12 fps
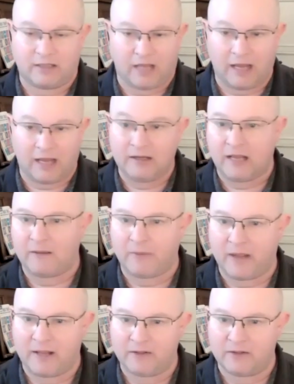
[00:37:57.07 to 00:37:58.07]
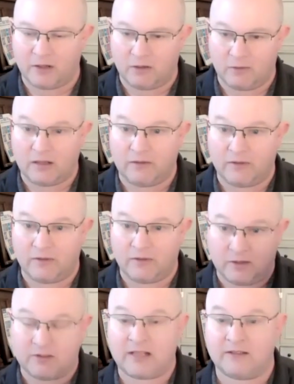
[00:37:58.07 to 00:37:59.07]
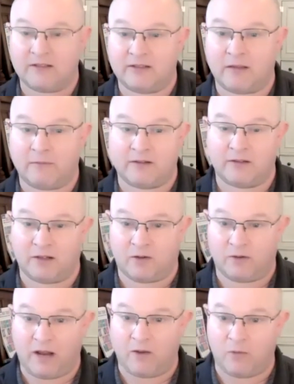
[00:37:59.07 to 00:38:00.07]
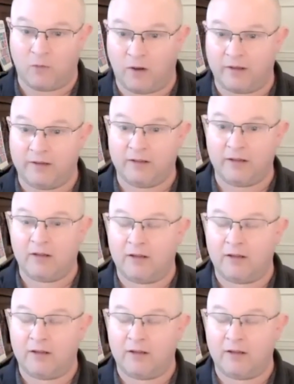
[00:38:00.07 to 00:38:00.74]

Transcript: 10 campaigns that are relevant to those 10 segments than to create one